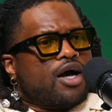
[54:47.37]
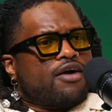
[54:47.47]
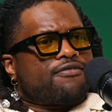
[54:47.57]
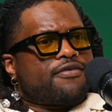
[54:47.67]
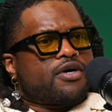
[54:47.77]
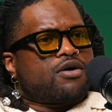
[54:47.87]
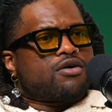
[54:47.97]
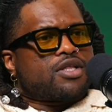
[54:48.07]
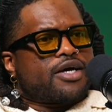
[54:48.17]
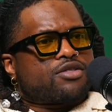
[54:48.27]
I
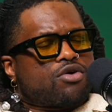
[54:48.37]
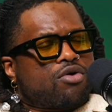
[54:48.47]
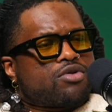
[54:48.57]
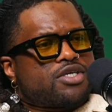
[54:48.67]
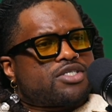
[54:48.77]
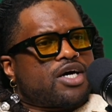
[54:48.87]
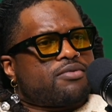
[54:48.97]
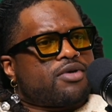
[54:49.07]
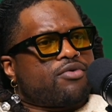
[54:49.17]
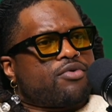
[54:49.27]
feel like the only
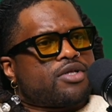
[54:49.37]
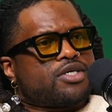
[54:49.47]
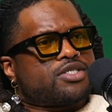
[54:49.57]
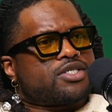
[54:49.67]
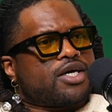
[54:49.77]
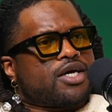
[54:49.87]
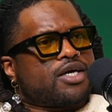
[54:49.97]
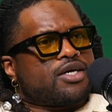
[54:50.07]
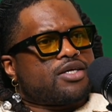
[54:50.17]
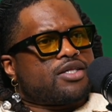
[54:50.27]
time they really
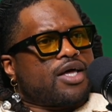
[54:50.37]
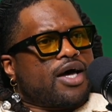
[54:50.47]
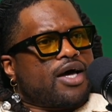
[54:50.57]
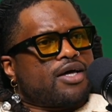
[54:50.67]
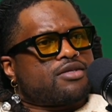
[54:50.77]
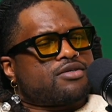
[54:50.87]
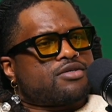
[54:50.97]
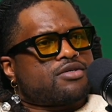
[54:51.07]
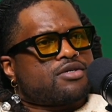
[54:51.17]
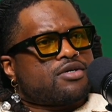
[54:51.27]
say
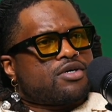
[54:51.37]
that